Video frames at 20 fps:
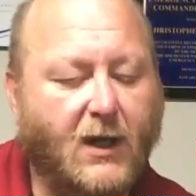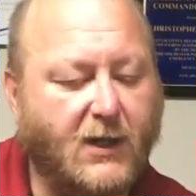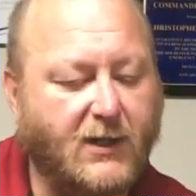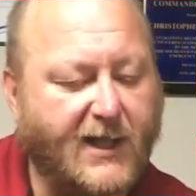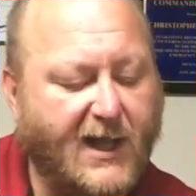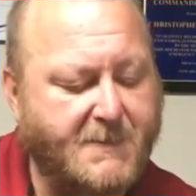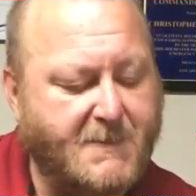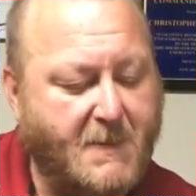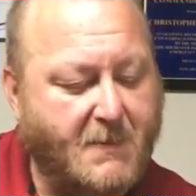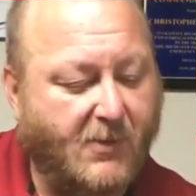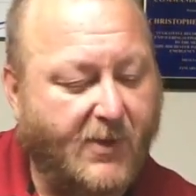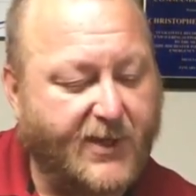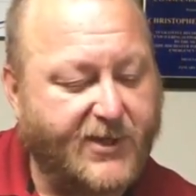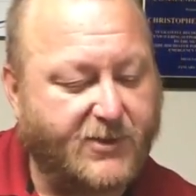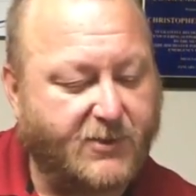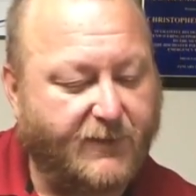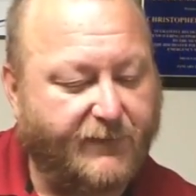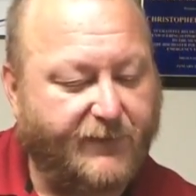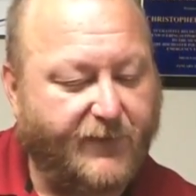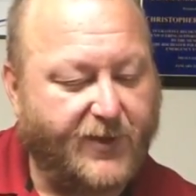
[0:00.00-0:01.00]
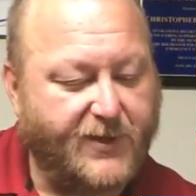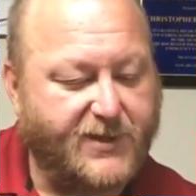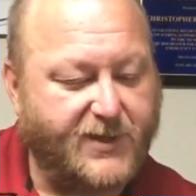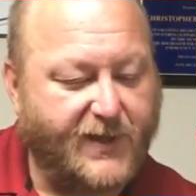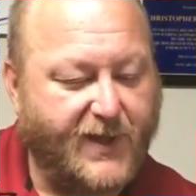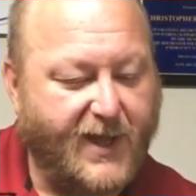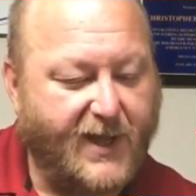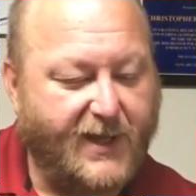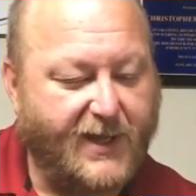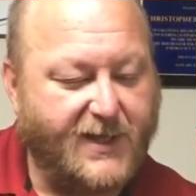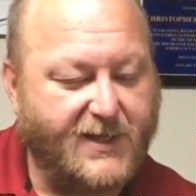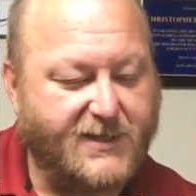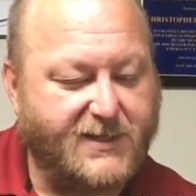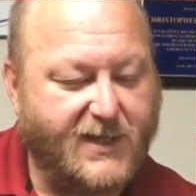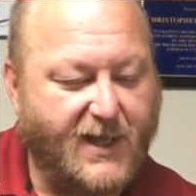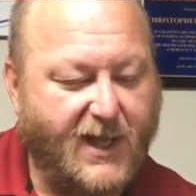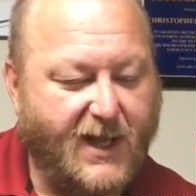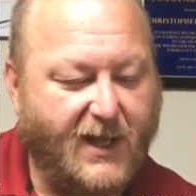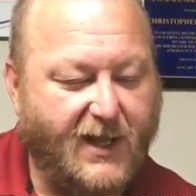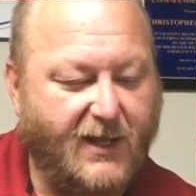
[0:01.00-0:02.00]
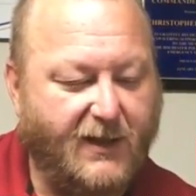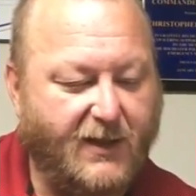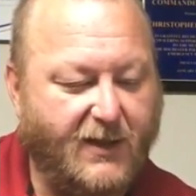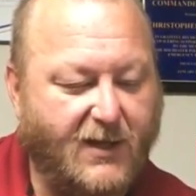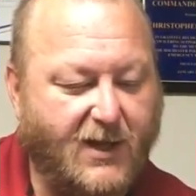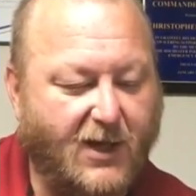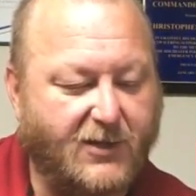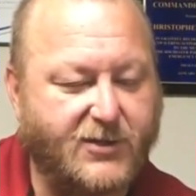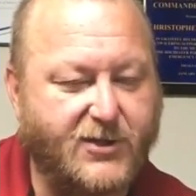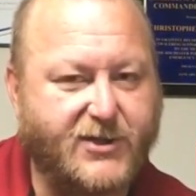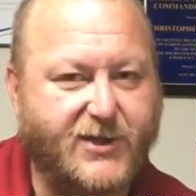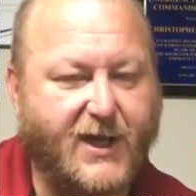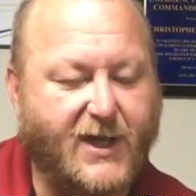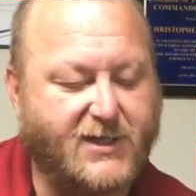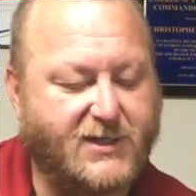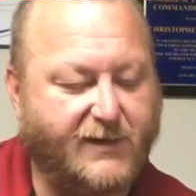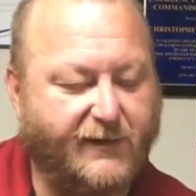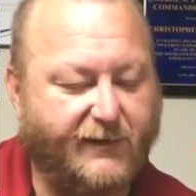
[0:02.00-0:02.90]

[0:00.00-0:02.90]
A lot of people like to refer to that as a cartridge case